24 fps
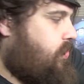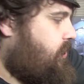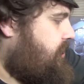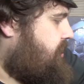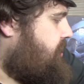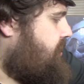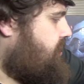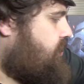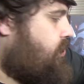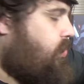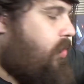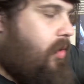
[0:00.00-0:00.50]

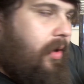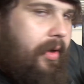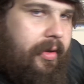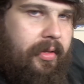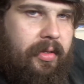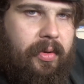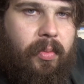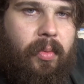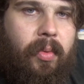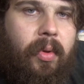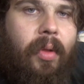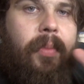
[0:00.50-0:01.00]
which is what
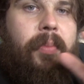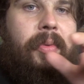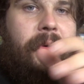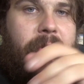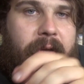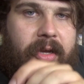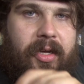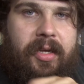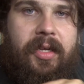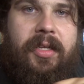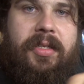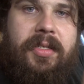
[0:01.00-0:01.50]
the
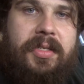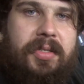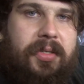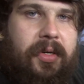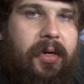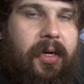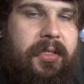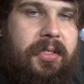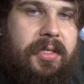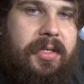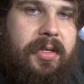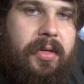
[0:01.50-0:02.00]
rulebook
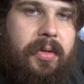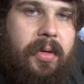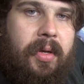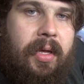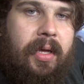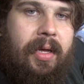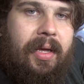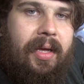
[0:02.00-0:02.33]
instructs you.